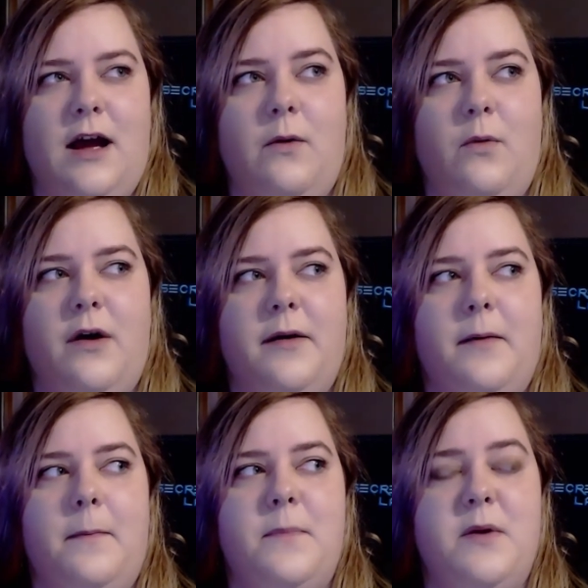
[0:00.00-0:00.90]
want
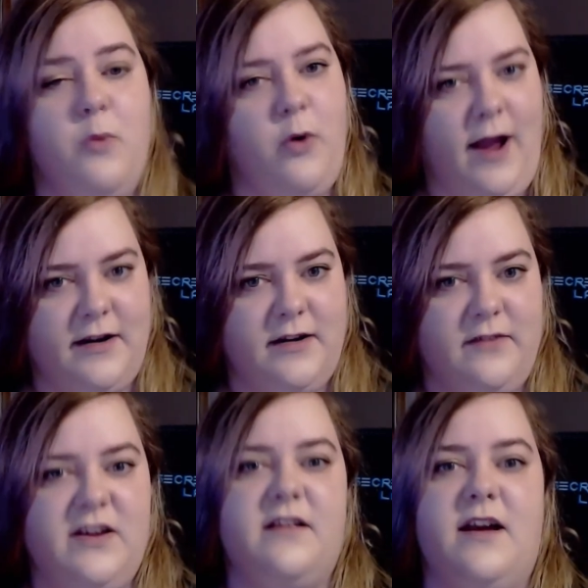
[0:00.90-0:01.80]
to be more
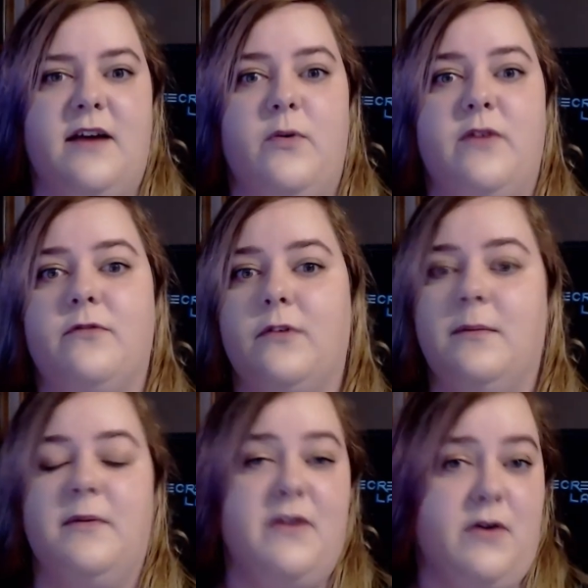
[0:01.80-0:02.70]
active because I went
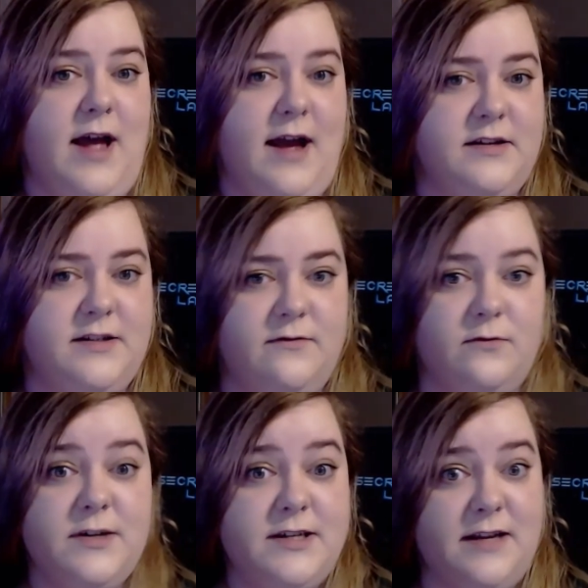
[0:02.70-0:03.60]
from a very active
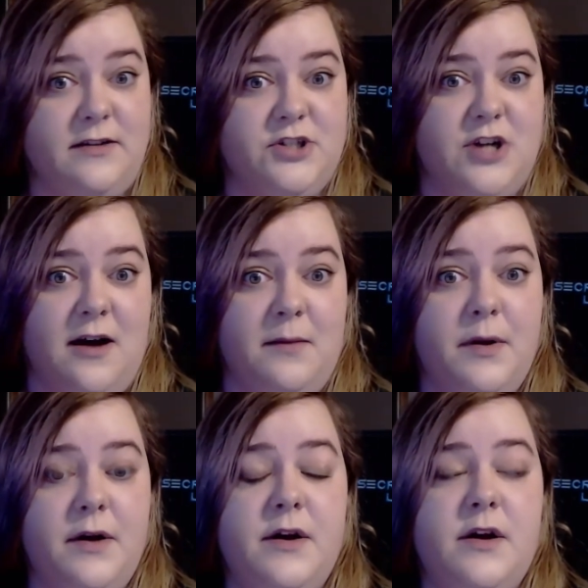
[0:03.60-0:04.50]
retail job
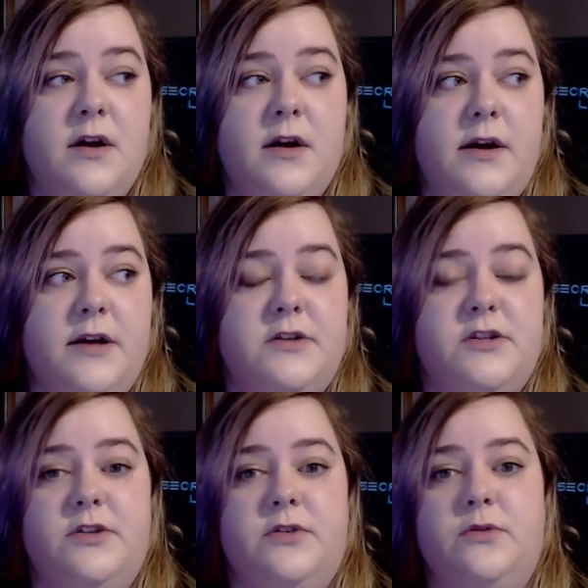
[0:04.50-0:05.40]

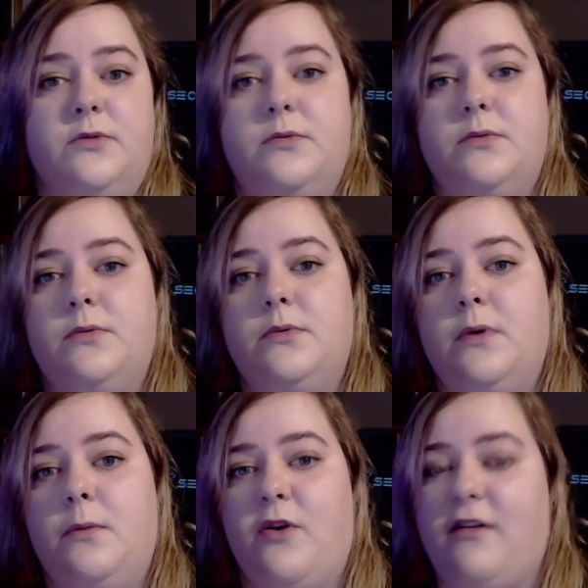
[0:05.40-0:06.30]
into
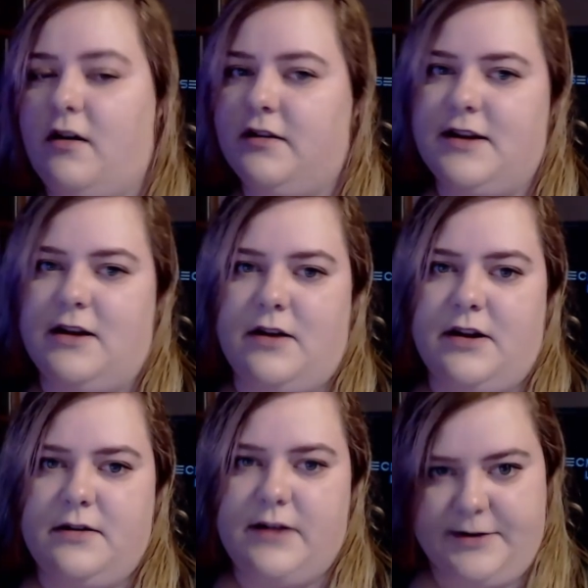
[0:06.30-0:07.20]
a more
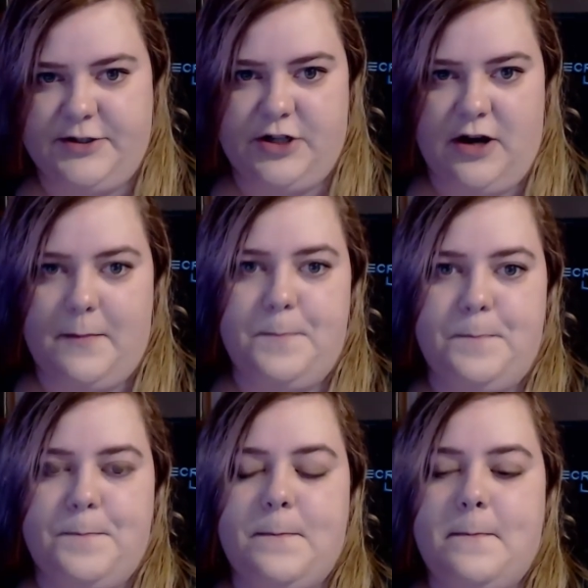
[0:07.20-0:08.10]
solitary desk job.
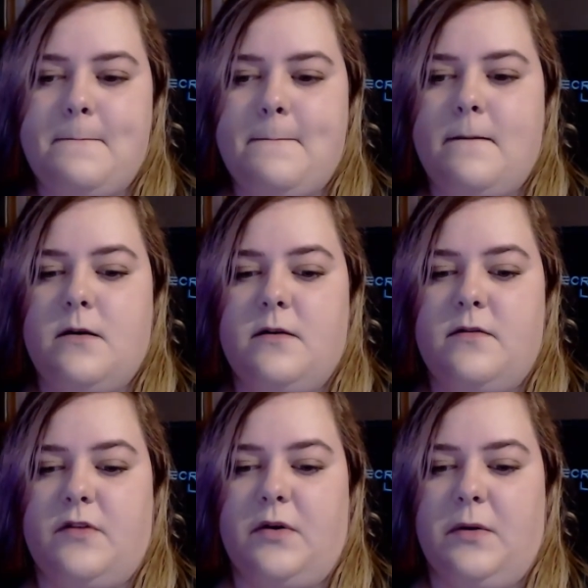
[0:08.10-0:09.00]

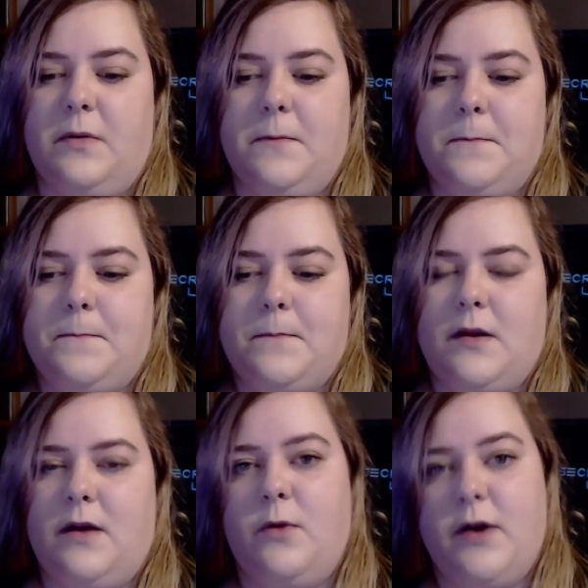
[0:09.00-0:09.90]
So
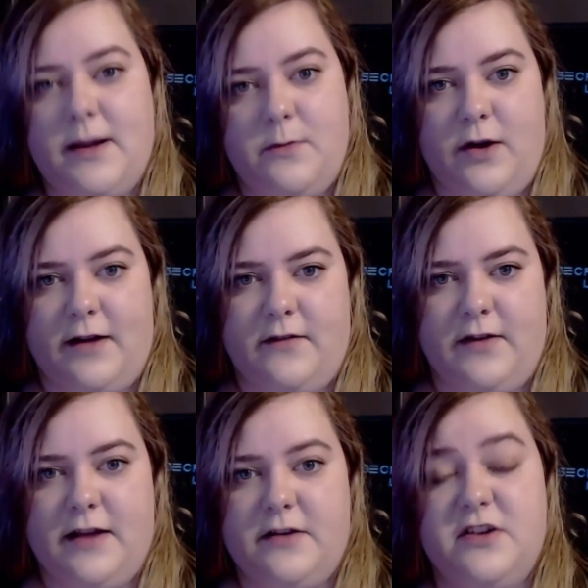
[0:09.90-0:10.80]
I want to get more active
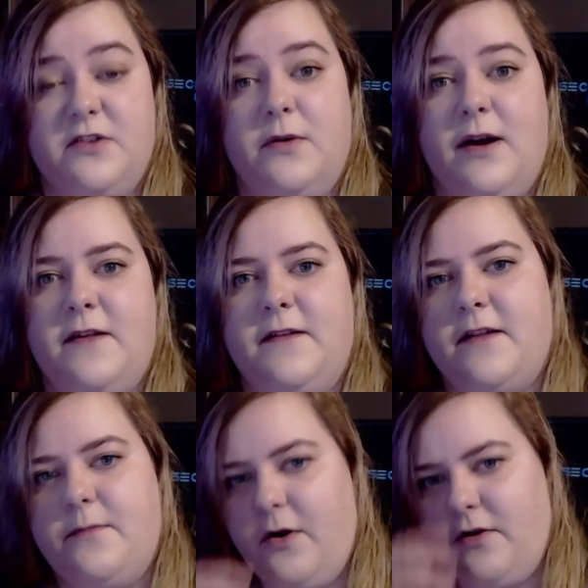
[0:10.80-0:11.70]
again too. I think
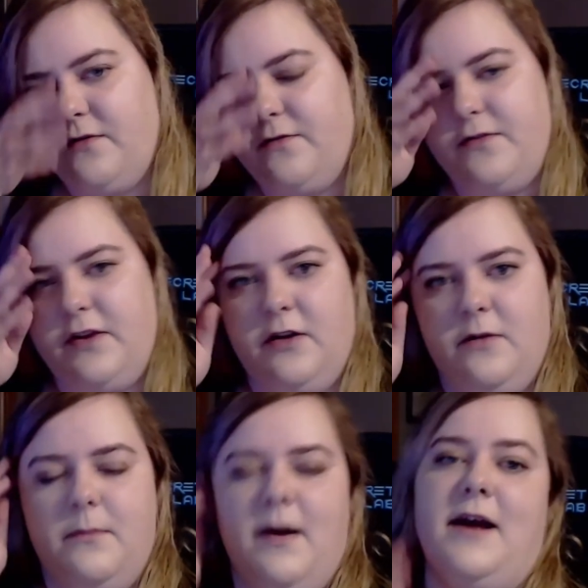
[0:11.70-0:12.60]
that's part of,
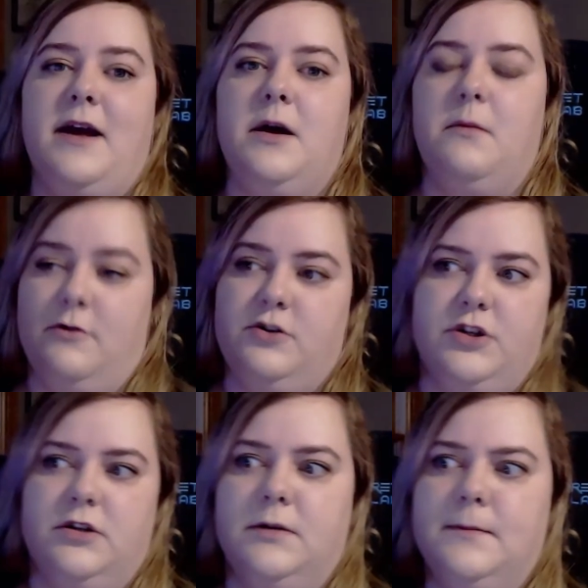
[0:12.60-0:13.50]
my
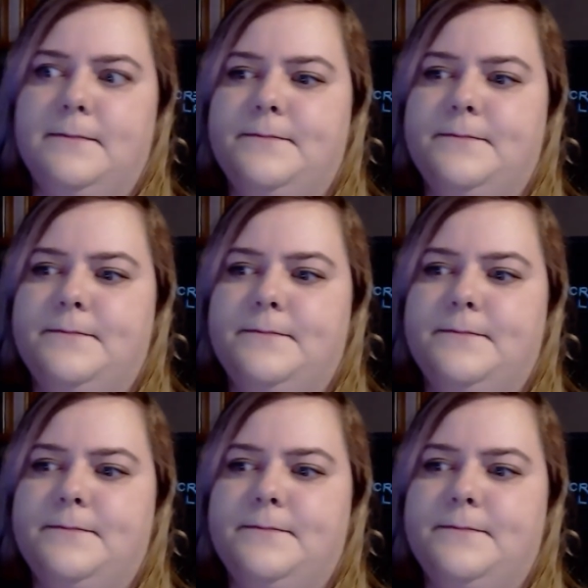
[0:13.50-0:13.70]
emotional